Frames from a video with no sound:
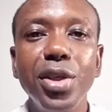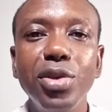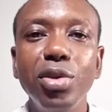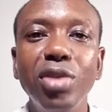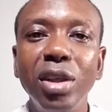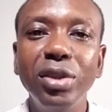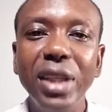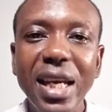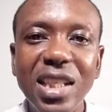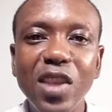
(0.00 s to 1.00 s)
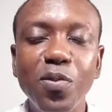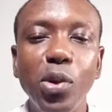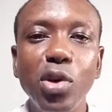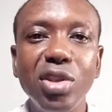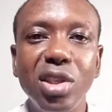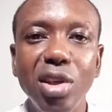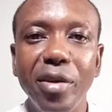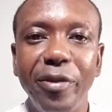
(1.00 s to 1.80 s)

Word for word: You don't expose your